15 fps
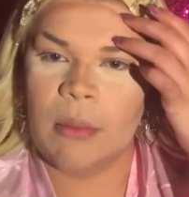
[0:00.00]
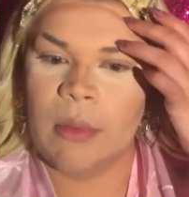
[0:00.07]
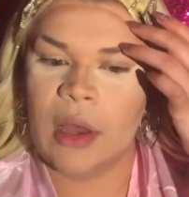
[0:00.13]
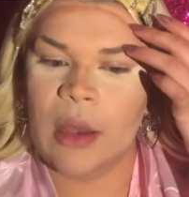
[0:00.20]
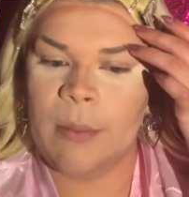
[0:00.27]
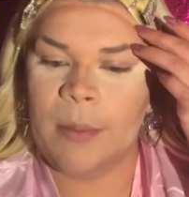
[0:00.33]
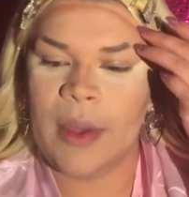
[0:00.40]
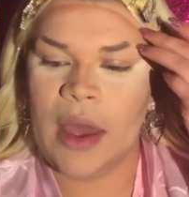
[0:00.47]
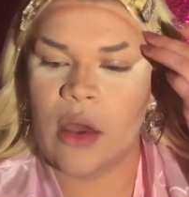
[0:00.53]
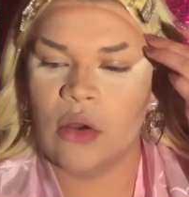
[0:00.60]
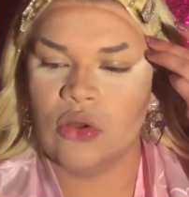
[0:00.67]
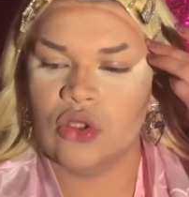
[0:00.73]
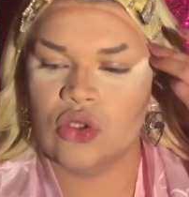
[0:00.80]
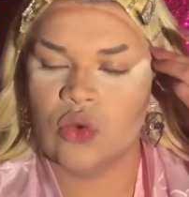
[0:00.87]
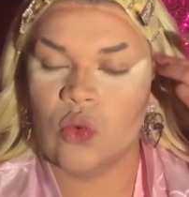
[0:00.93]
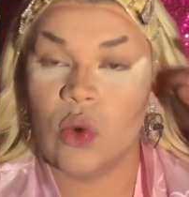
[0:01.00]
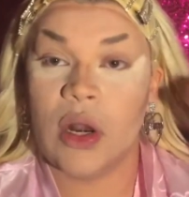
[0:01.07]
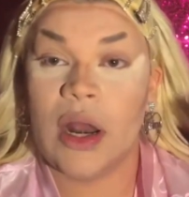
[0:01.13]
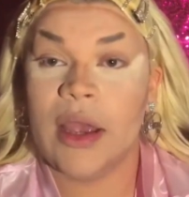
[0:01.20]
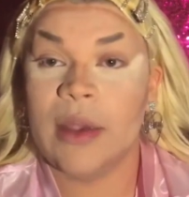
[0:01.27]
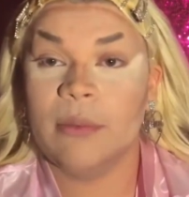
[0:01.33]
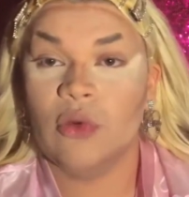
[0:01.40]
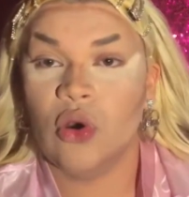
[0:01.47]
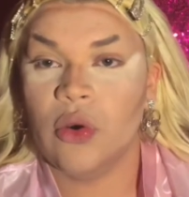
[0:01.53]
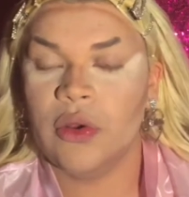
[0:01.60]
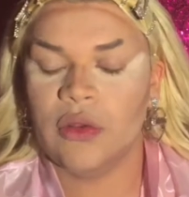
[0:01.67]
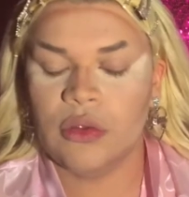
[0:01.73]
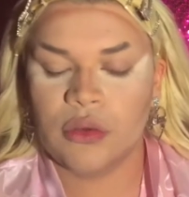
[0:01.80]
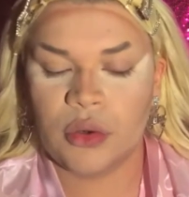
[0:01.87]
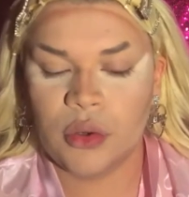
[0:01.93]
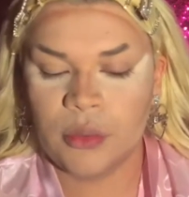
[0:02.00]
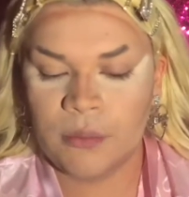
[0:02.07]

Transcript: about what I am going through.